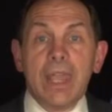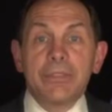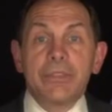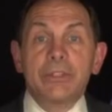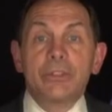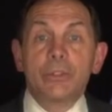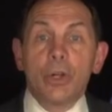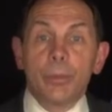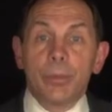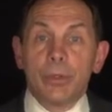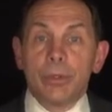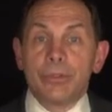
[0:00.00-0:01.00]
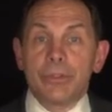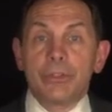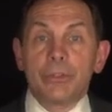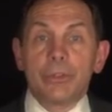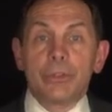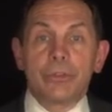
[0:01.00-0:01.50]
Kathy DeNoble is
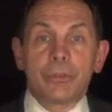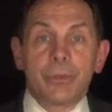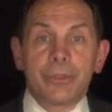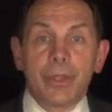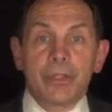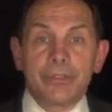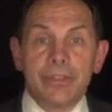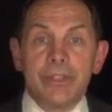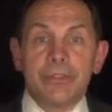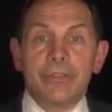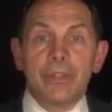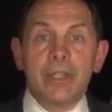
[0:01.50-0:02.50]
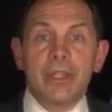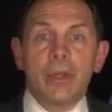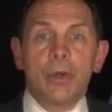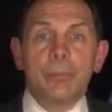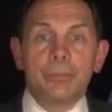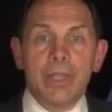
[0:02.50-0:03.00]
a nurse with our DC
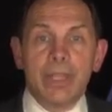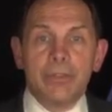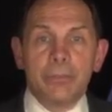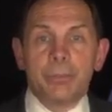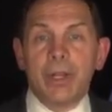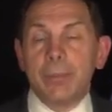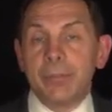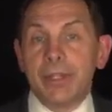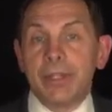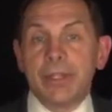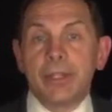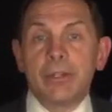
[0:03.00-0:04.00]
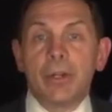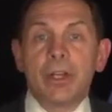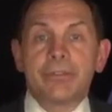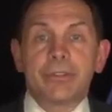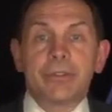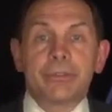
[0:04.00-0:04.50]
home-based primary care
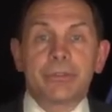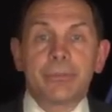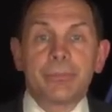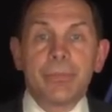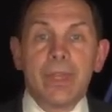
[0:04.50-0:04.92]
office.